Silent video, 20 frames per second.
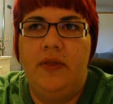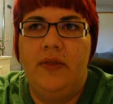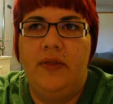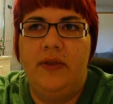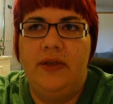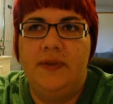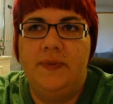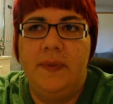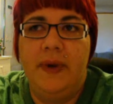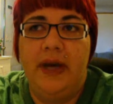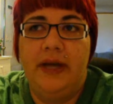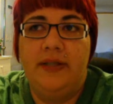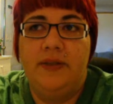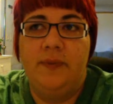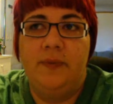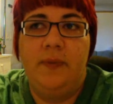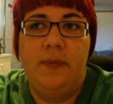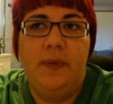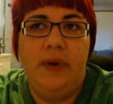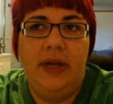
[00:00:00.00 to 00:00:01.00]
this past
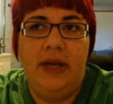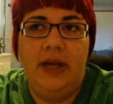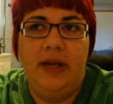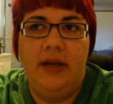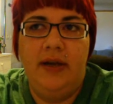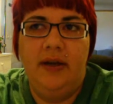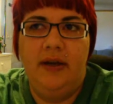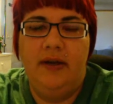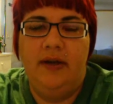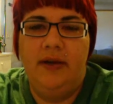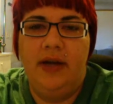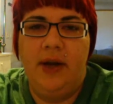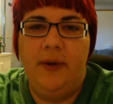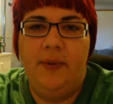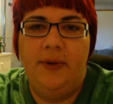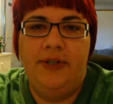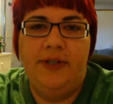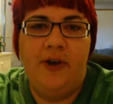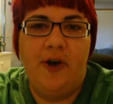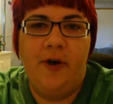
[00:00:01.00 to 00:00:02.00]
week, I
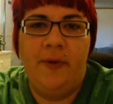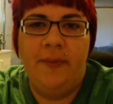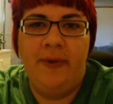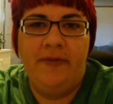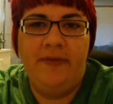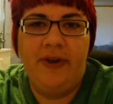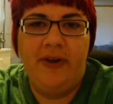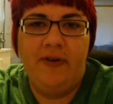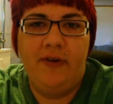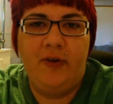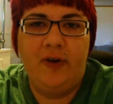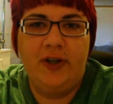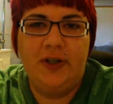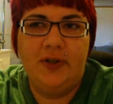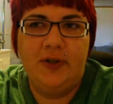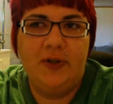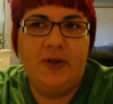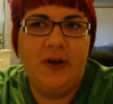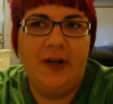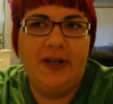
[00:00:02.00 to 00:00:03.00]
went to all my favorite
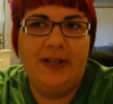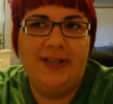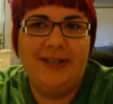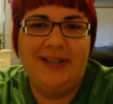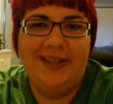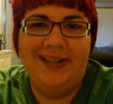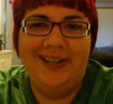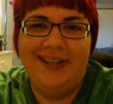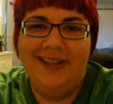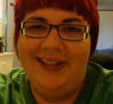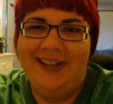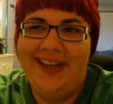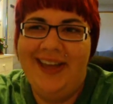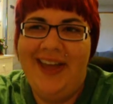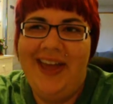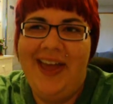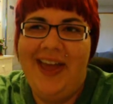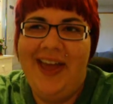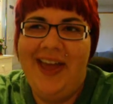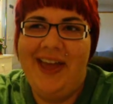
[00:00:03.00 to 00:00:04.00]
restaurants.
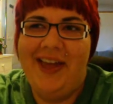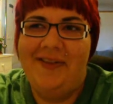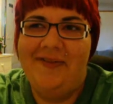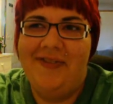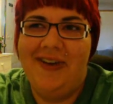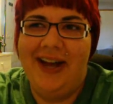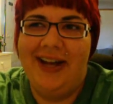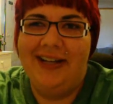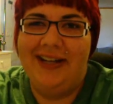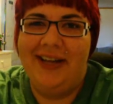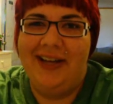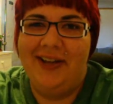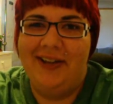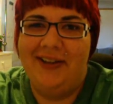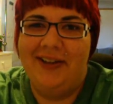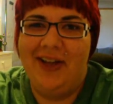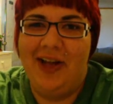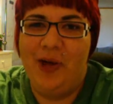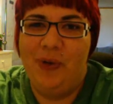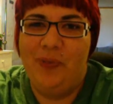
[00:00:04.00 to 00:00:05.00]
In fact,
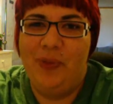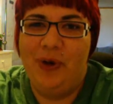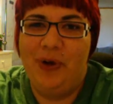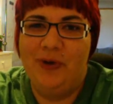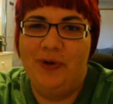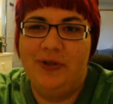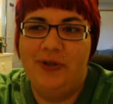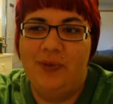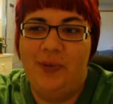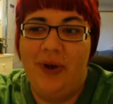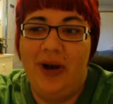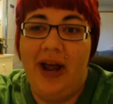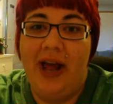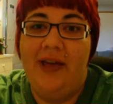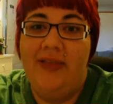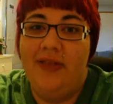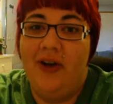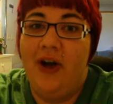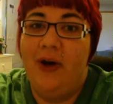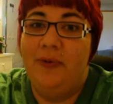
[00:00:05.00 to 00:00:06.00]
I'll, I'll post what I
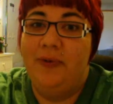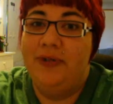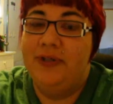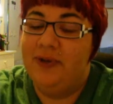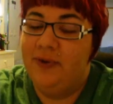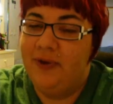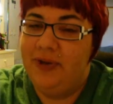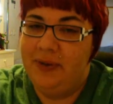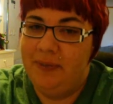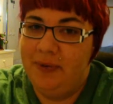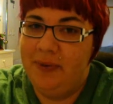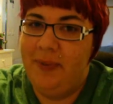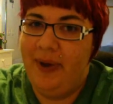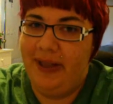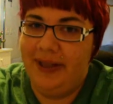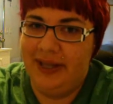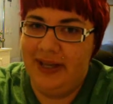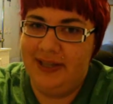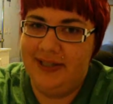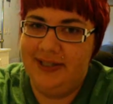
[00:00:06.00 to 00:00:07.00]
thought was going to be my
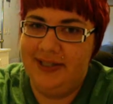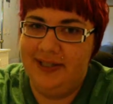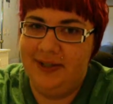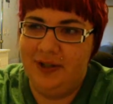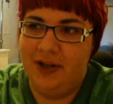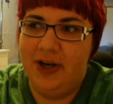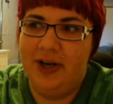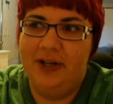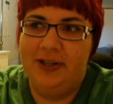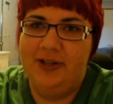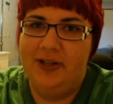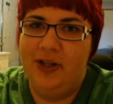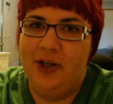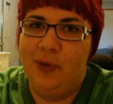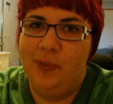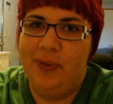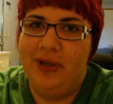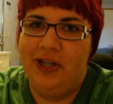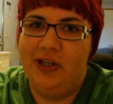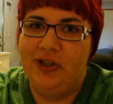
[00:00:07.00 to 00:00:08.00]
last dinner. I took a
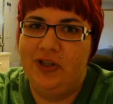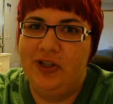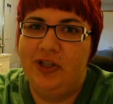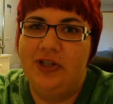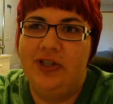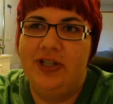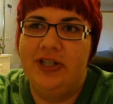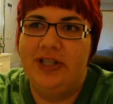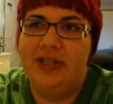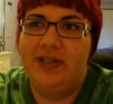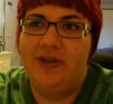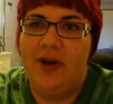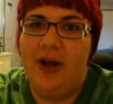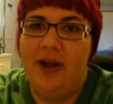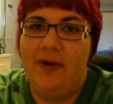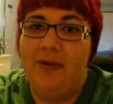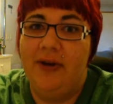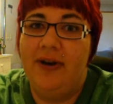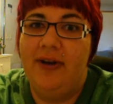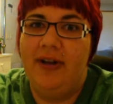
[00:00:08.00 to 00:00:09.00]
picture just so
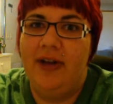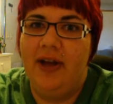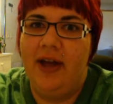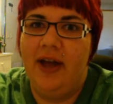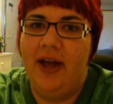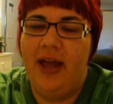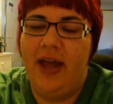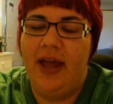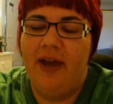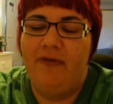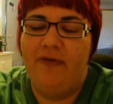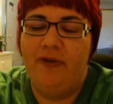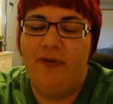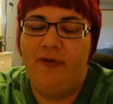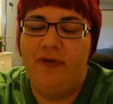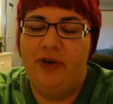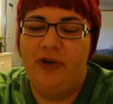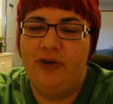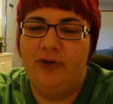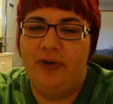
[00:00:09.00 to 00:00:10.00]
I would uh, have for
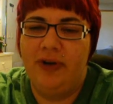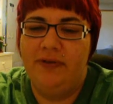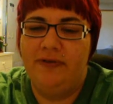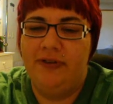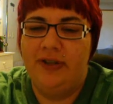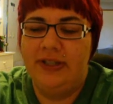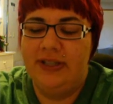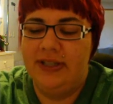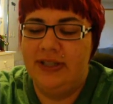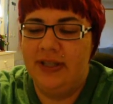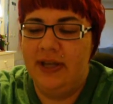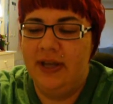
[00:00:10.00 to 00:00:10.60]
future reference.